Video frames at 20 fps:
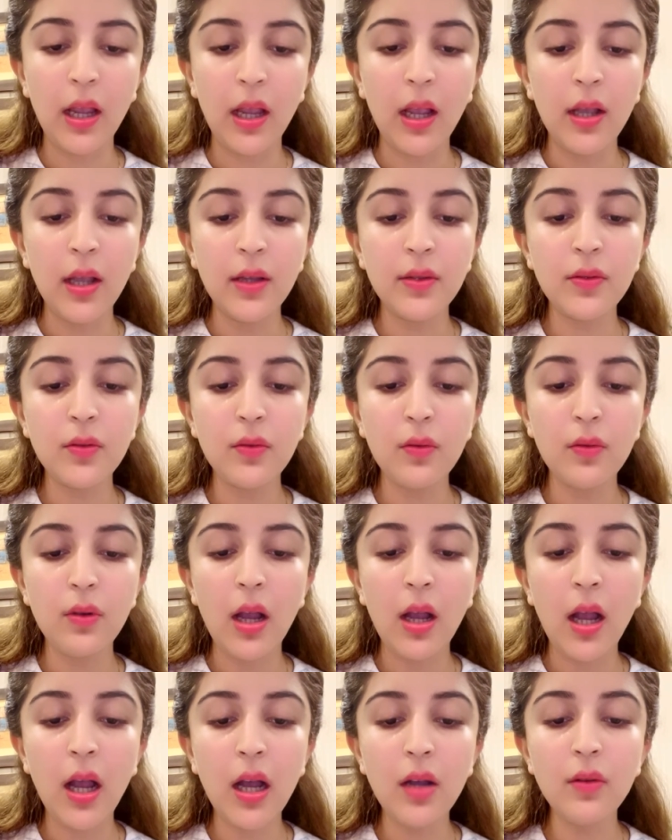So
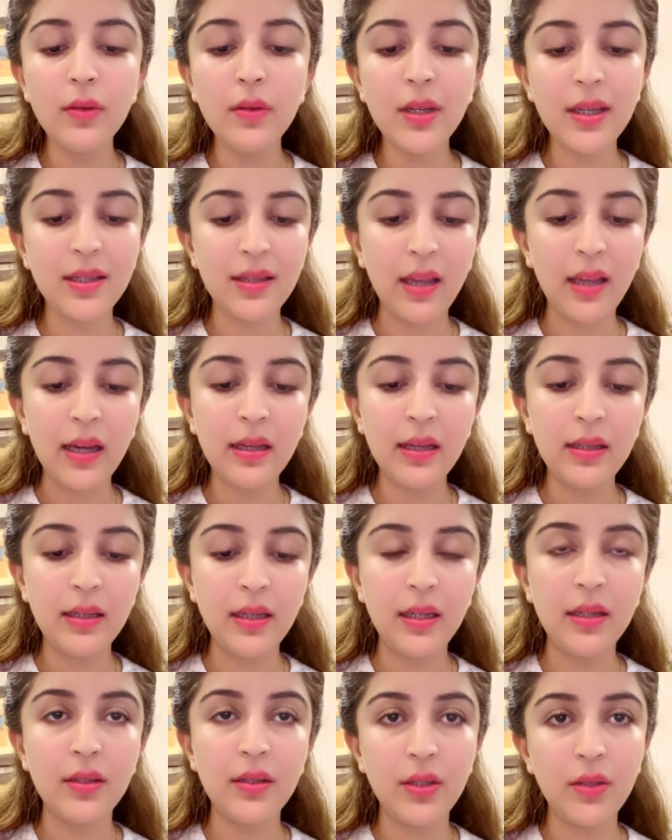how
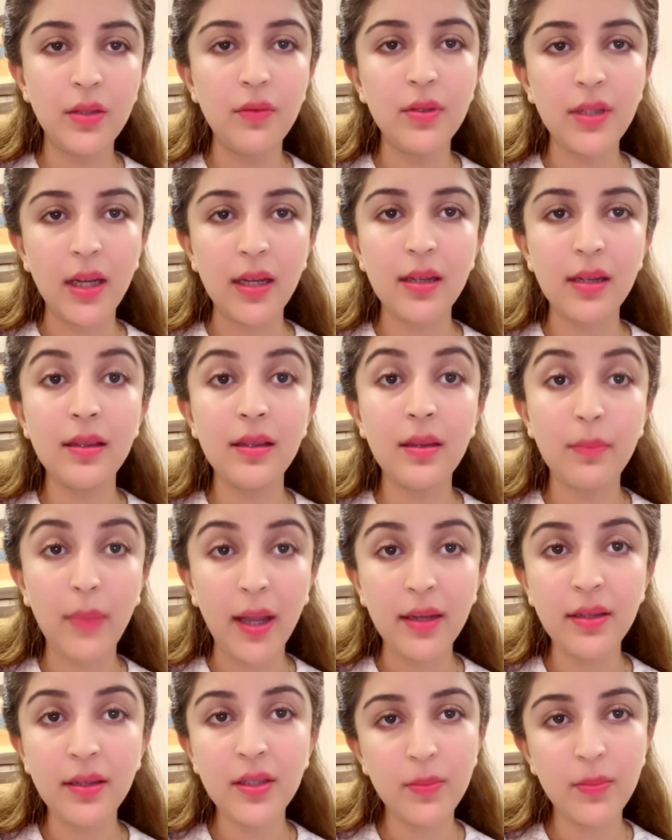exactly do you tackle the
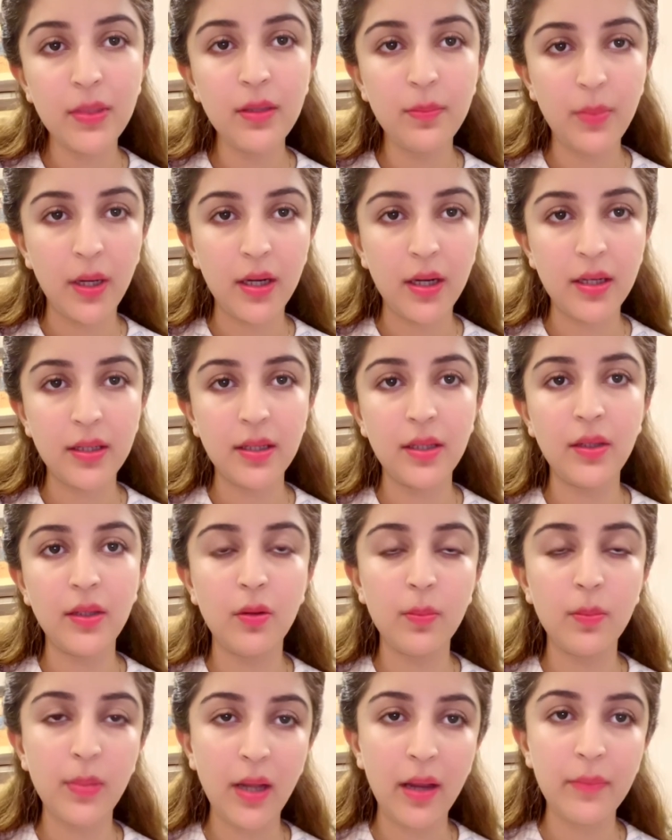management part in
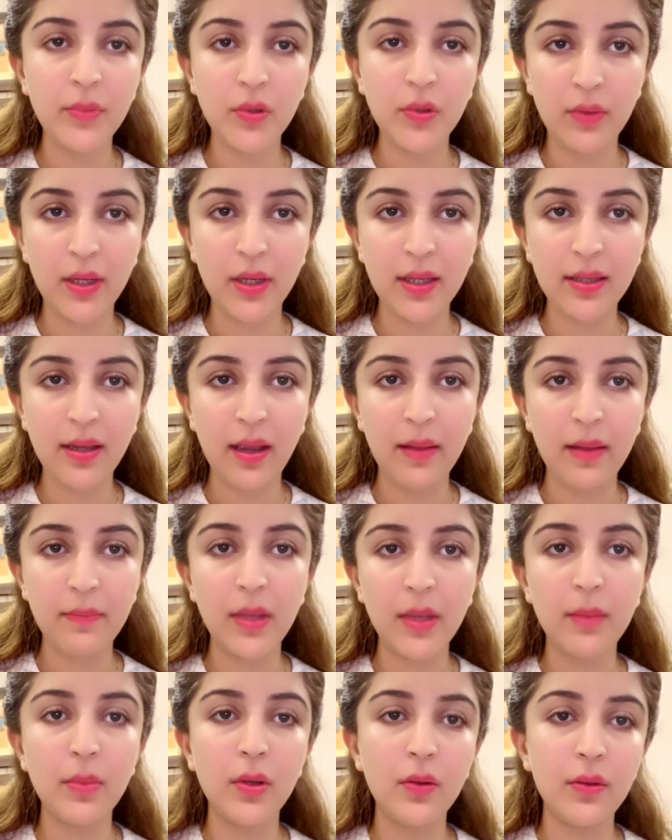your Plab 2 exam?
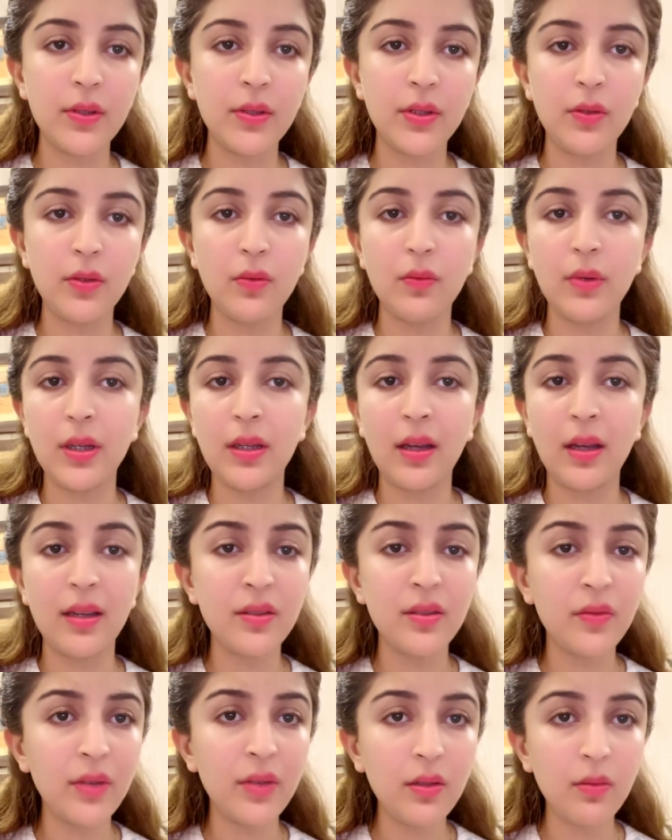Because it has
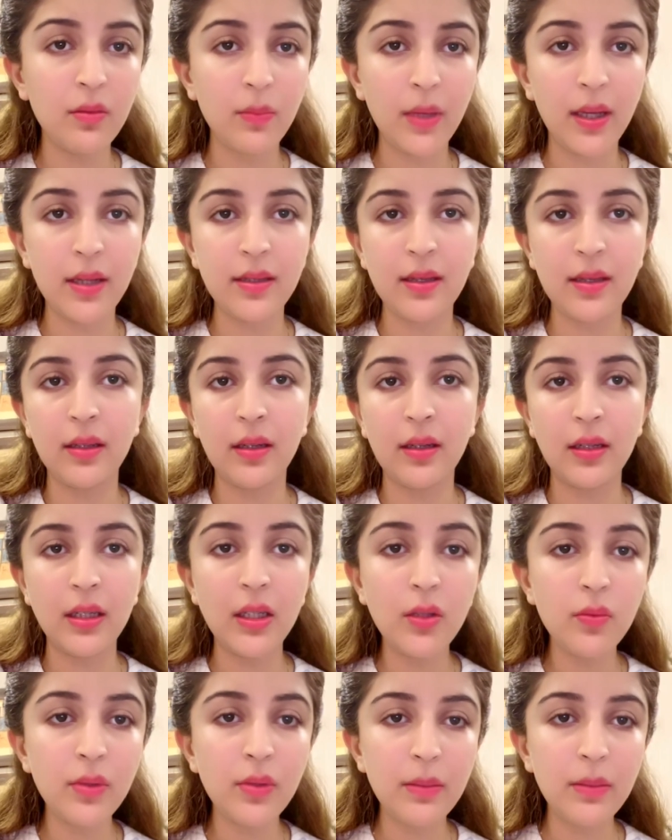three domains and they're
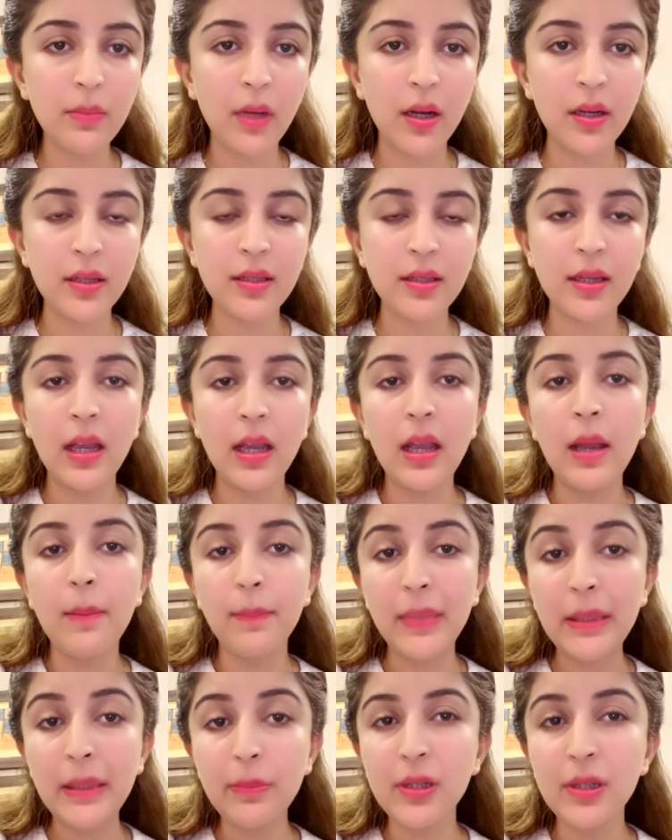equally marked.
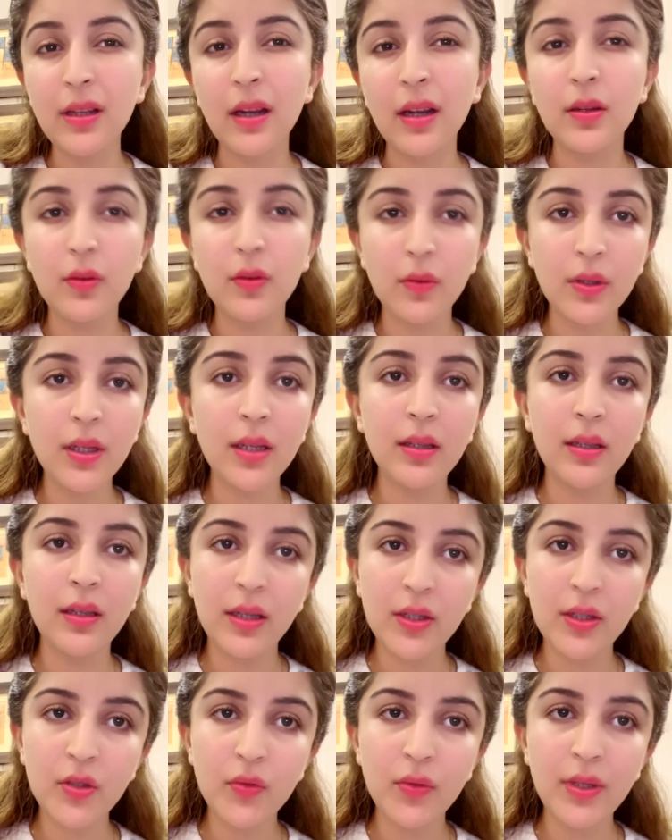People are good in the
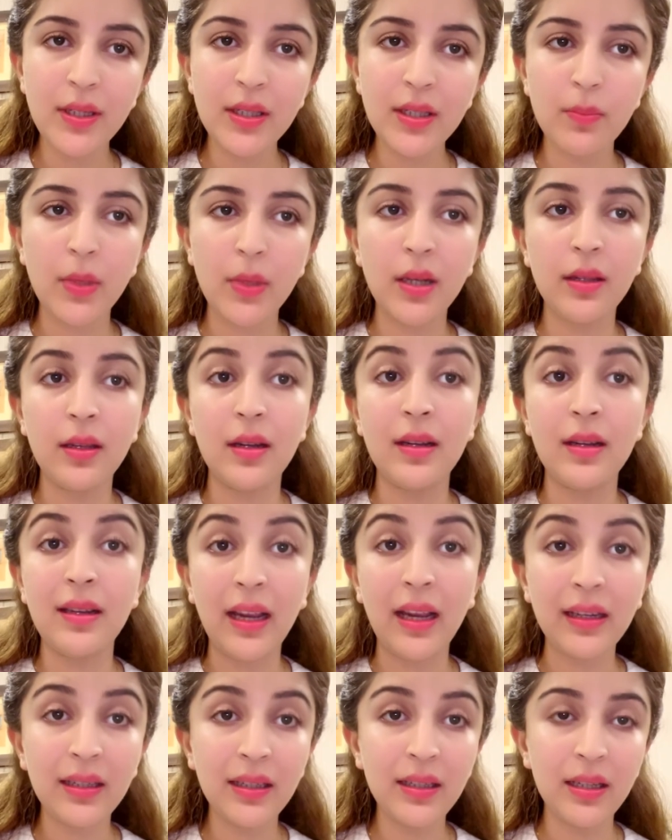histories, but they're
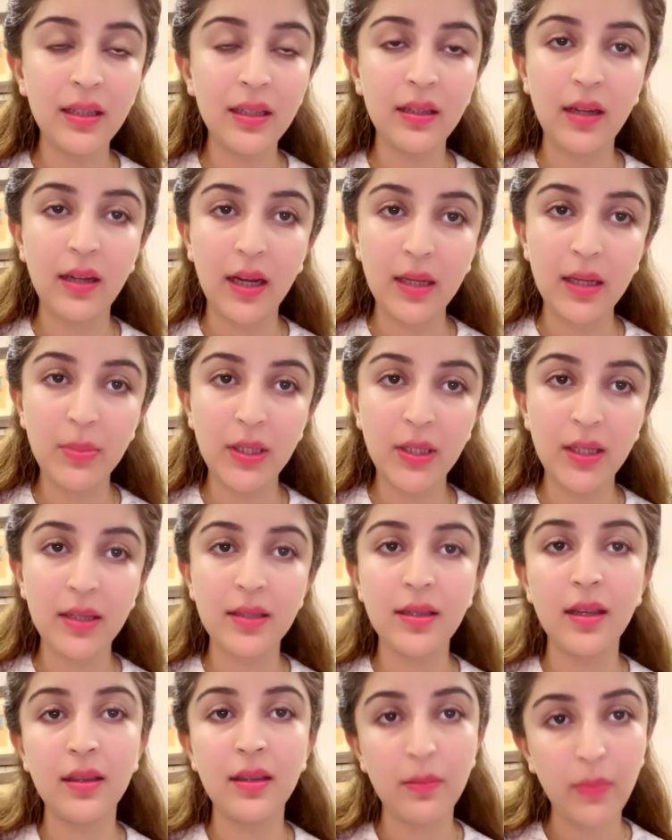lacking in their IPS
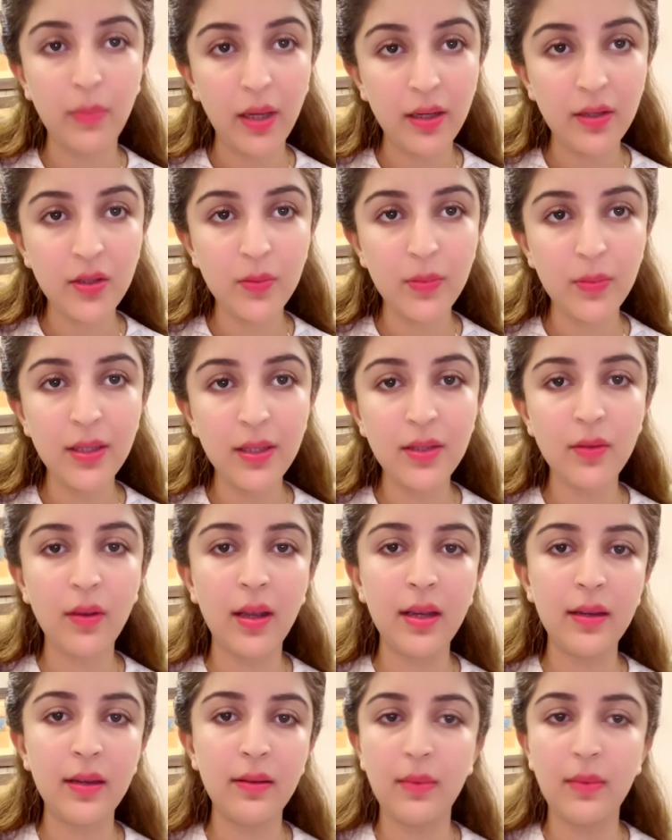and the management. So
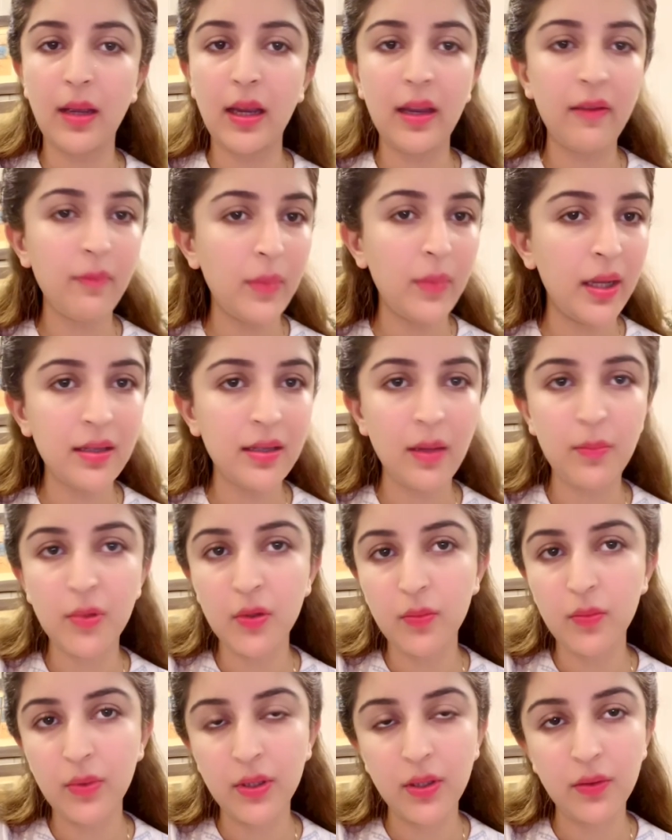I have made
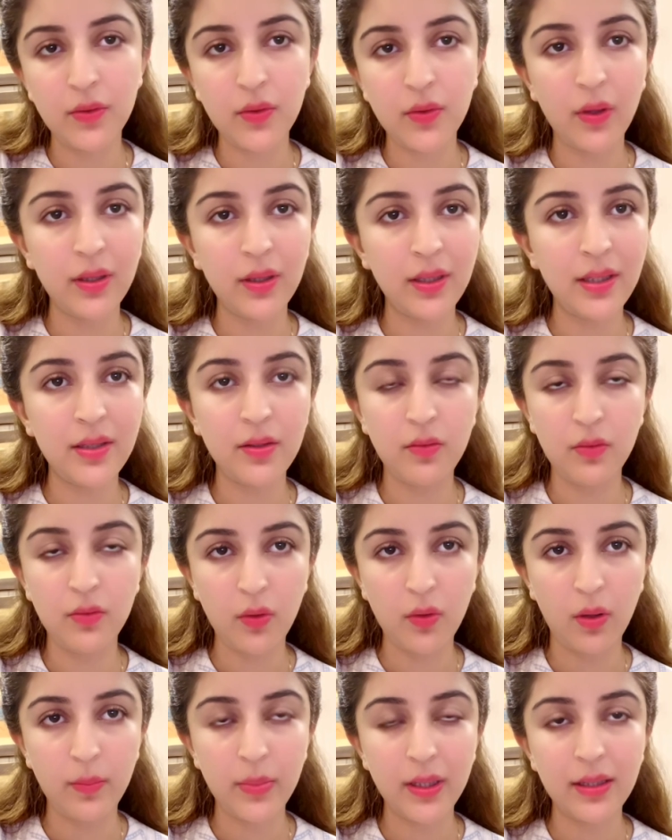separate videos on these two
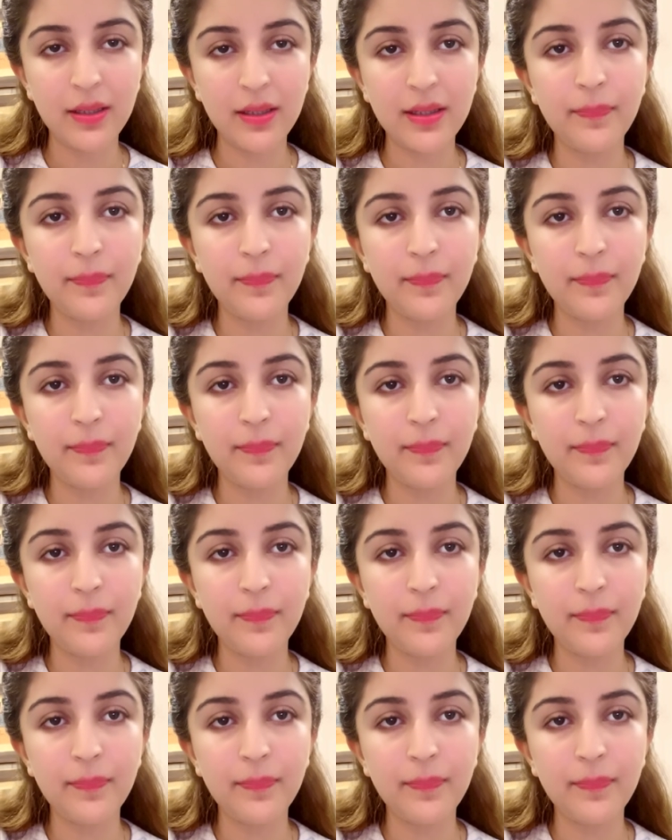topics.